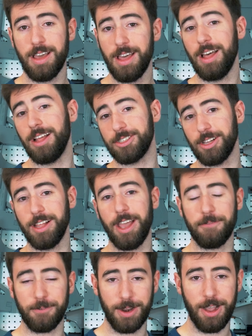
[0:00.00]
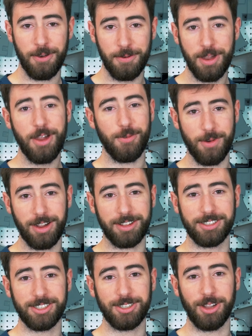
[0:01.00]
That's all I have for now. Rock
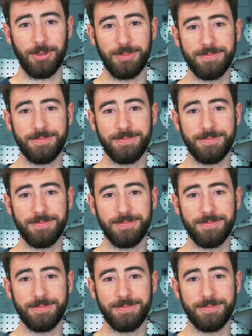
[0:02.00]
and stone.